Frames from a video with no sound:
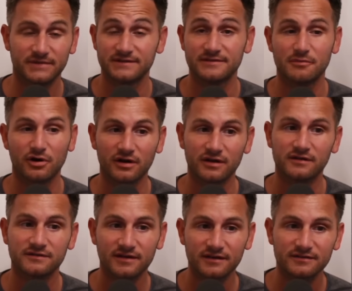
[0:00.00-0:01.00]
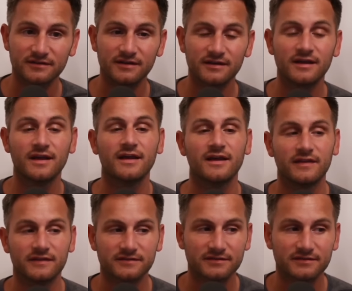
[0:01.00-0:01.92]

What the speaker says: It's a market necessity, and the